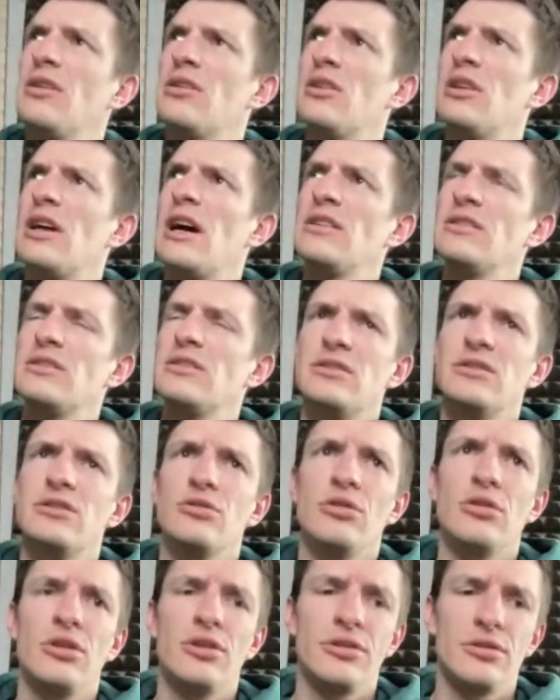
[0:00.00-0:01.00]
the last
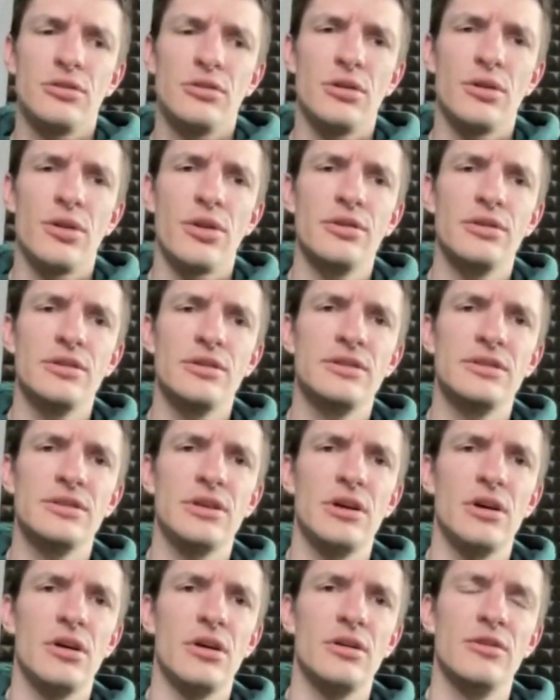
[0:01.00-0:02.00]
thought on this
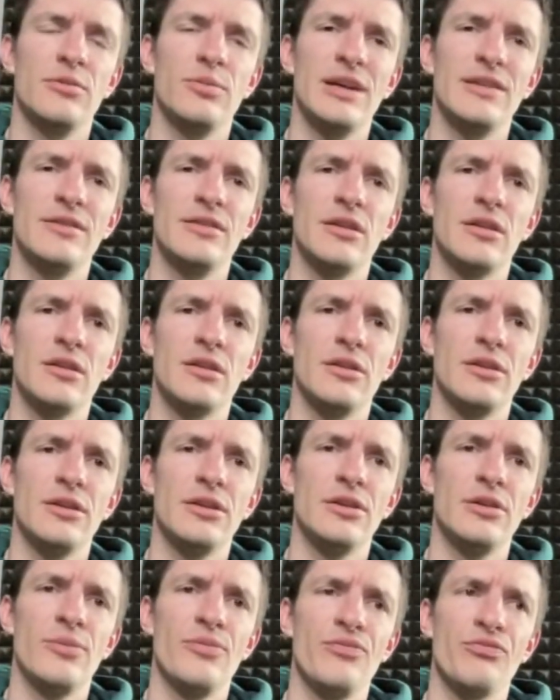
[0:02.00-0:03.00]
is
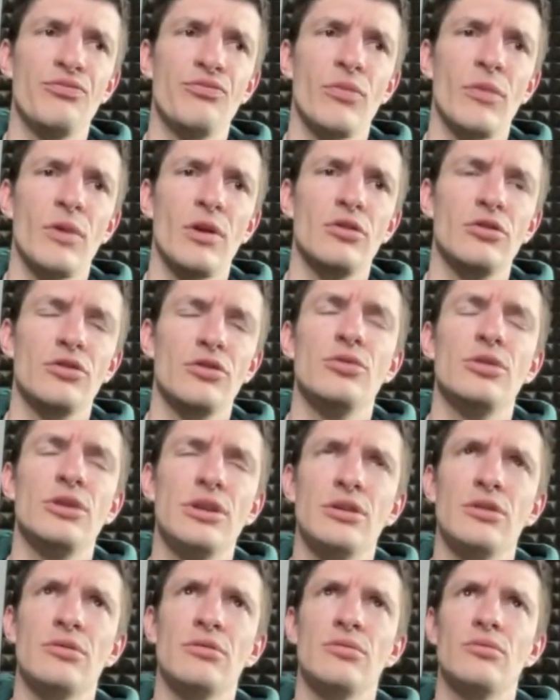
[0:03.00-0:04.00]
basically
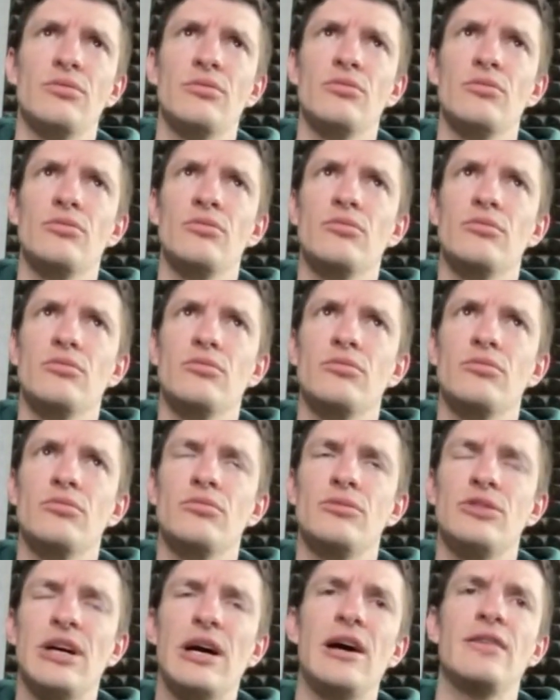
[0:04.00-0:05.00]
doing
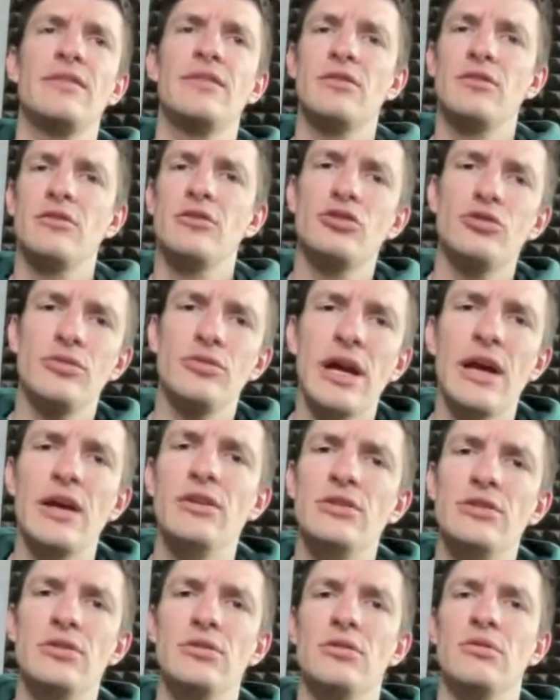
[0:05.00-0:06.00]
task
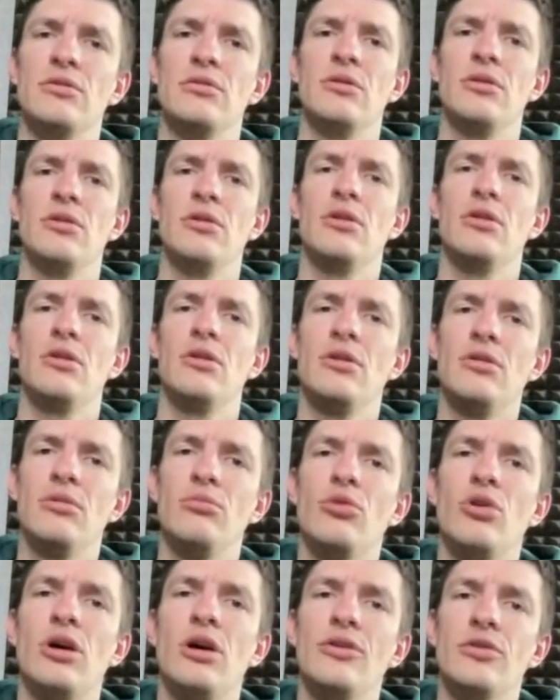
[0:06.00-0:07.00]
creation
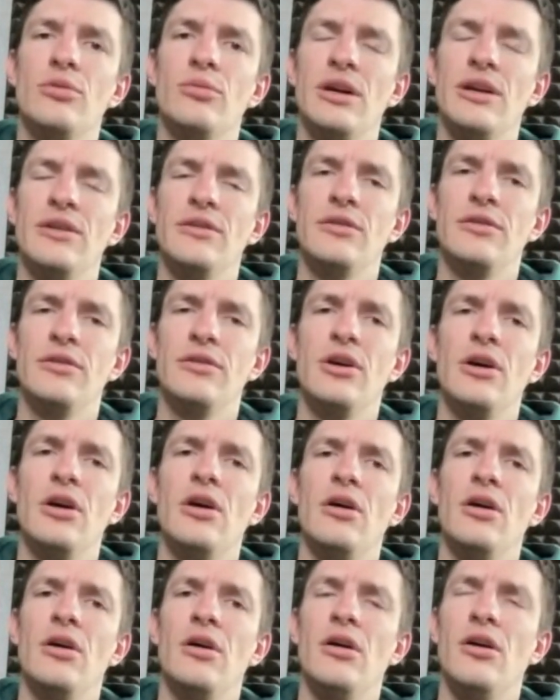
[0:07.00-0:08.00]
more automated.
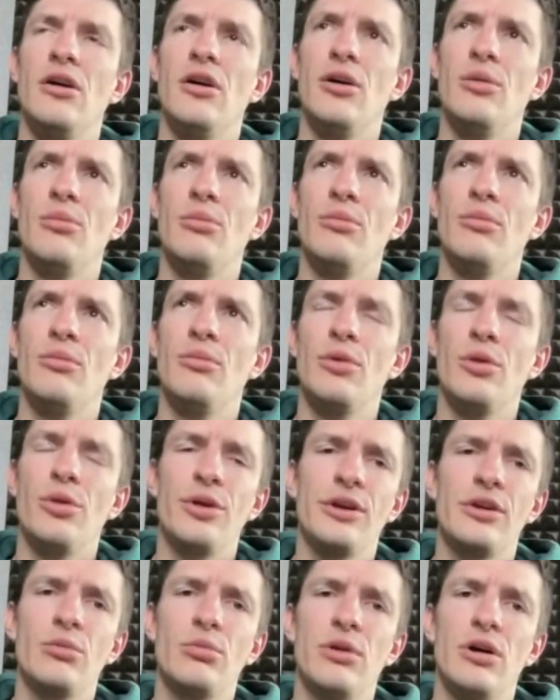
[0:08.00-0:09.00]

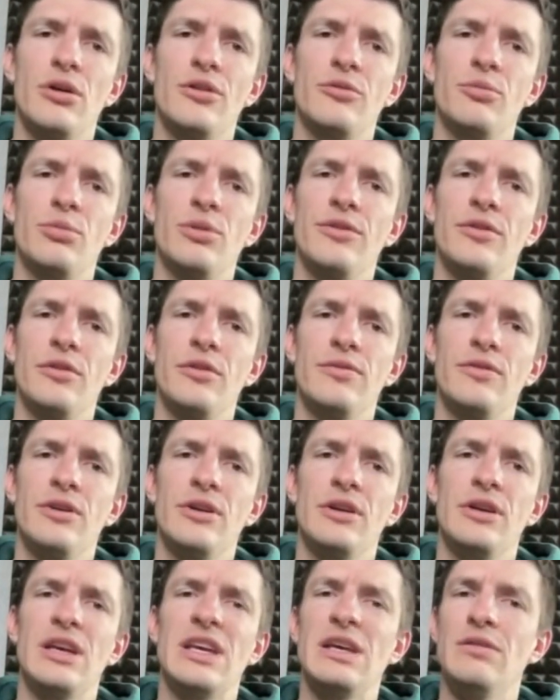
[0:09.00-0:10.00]
Think about
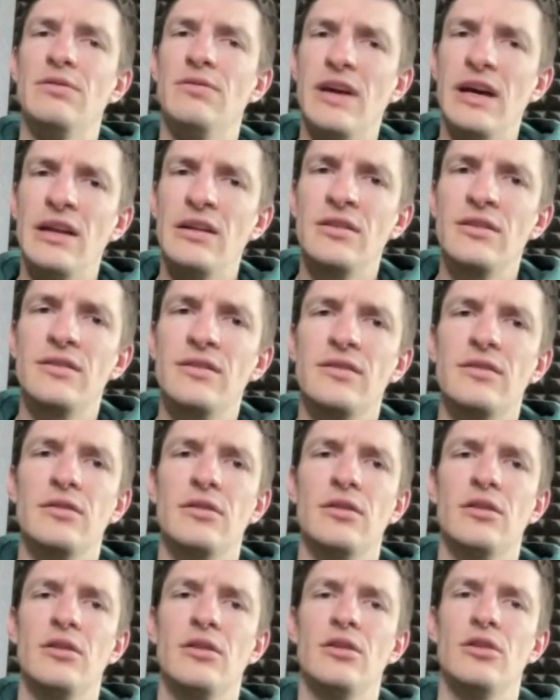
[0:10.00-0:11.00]
specific events
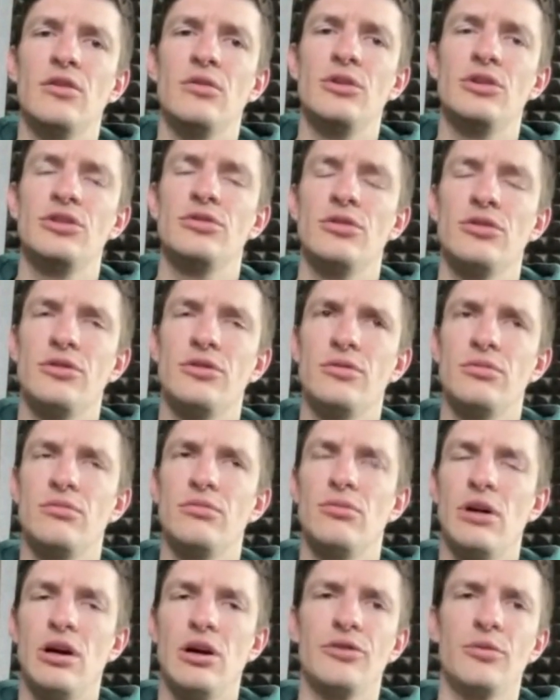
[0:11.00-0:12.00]
which should
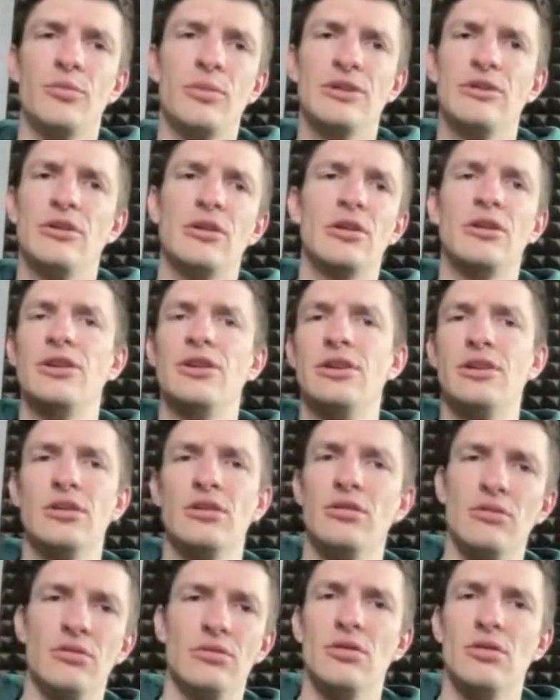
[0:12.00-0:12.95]
automatically